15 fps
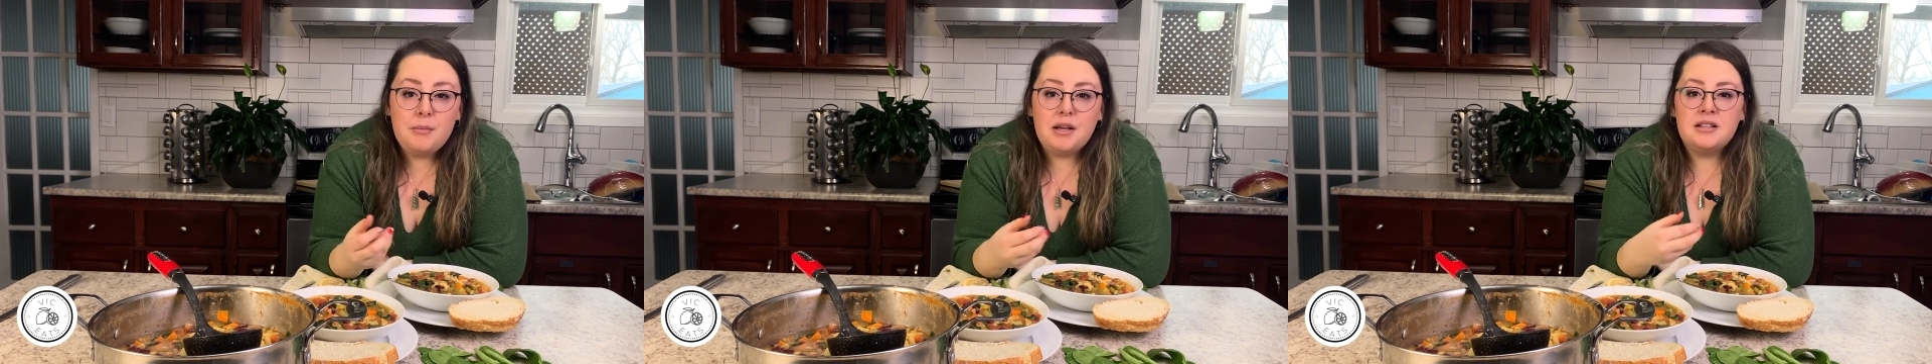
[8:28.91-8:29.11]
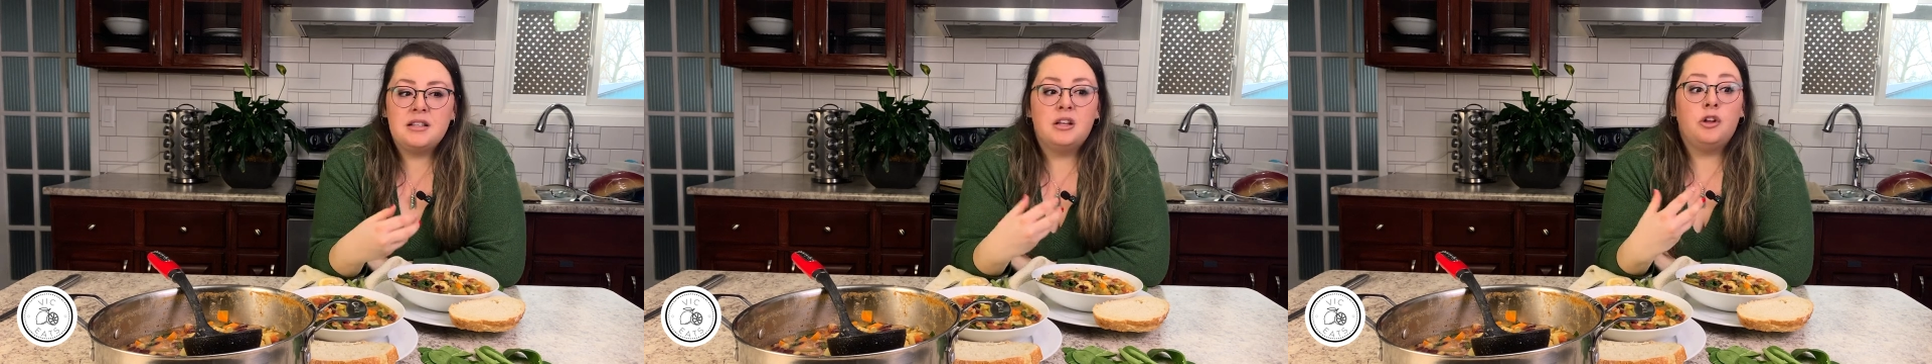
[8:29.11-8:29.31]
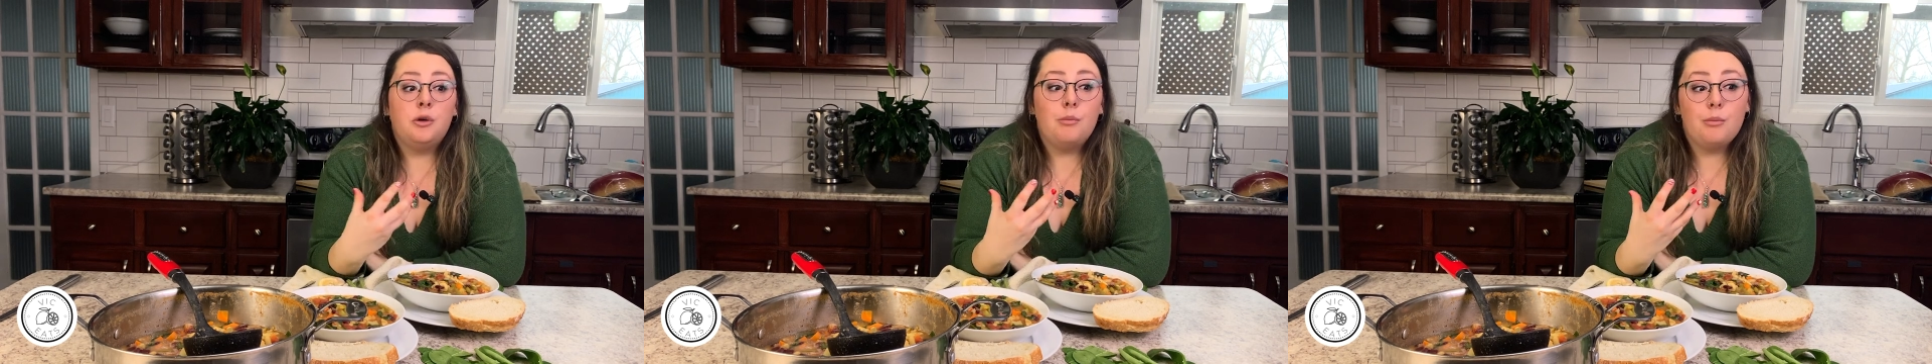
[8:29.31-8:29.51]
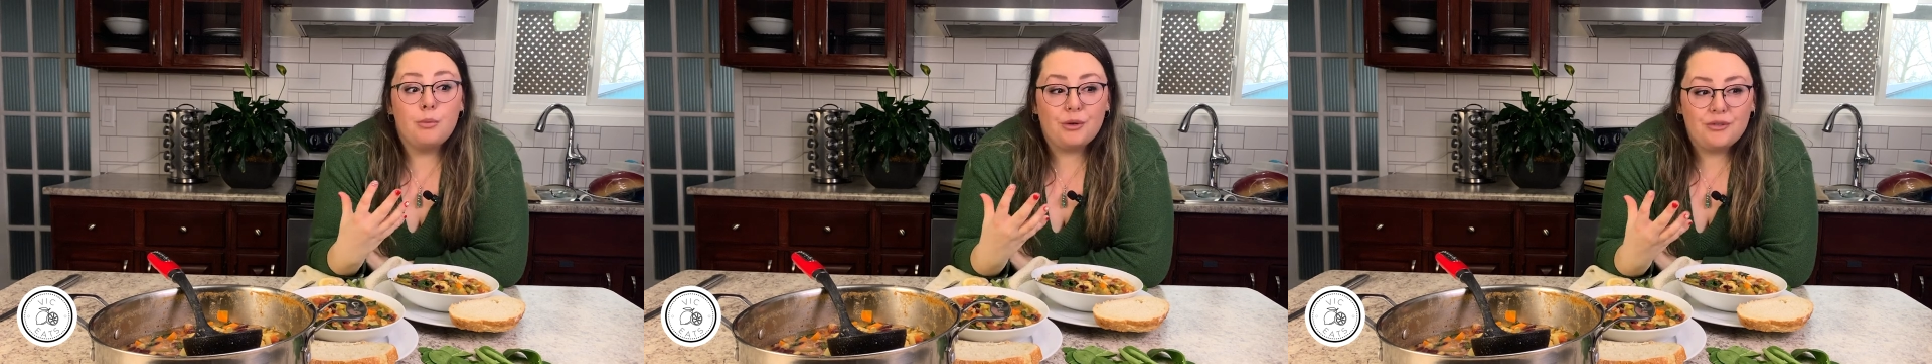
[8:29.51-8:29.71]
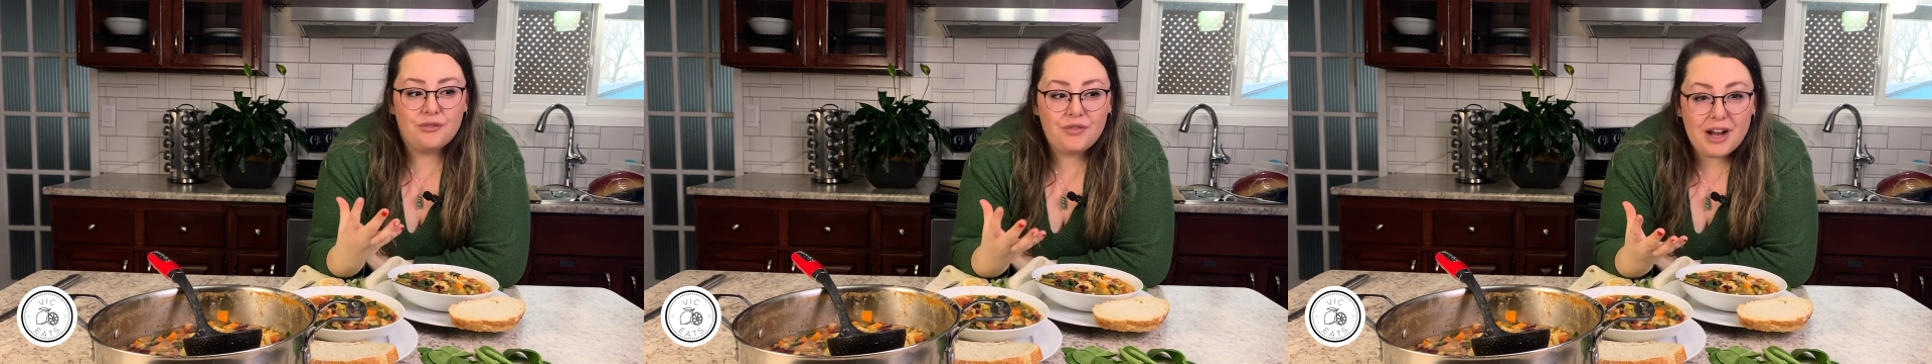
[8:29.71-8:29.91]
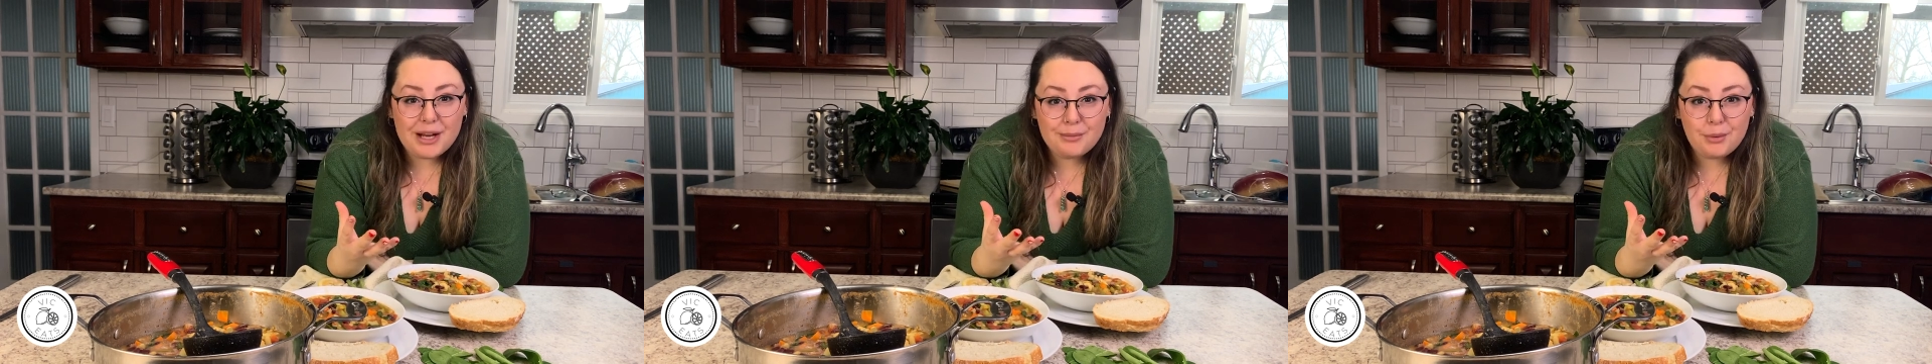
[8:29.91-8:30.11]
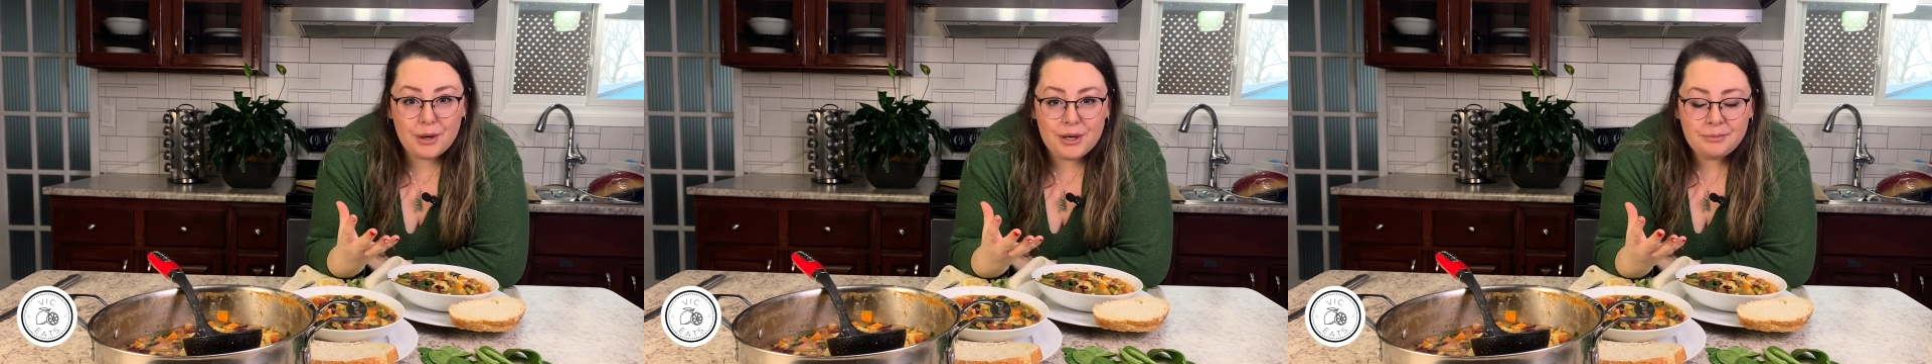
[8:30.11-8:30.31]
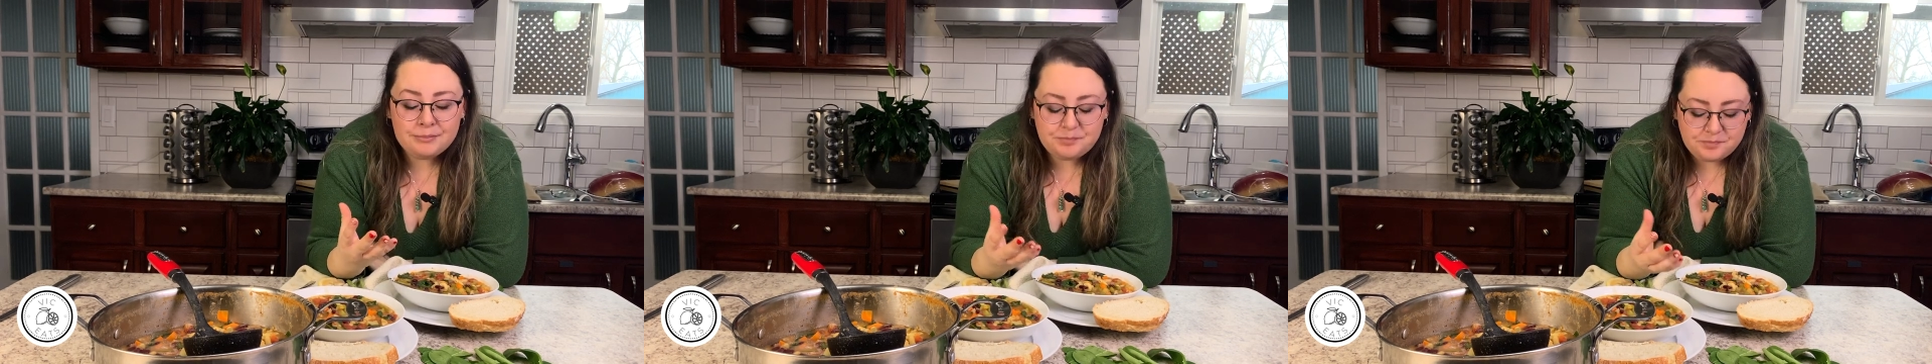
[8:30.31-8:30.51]
makes it a little bit more
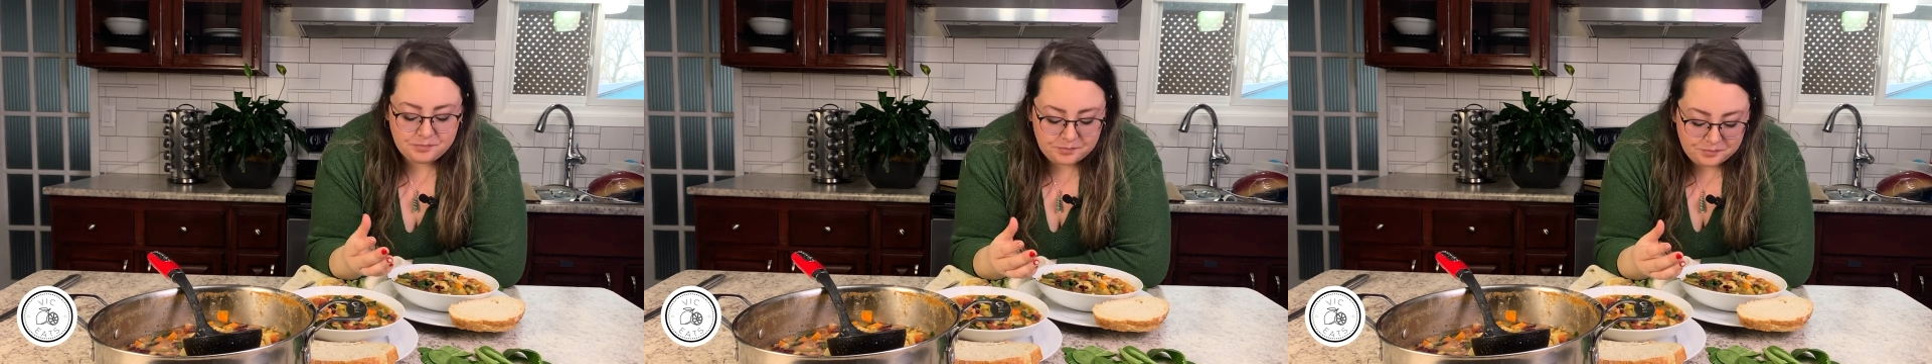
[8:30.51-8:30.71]
vibrant.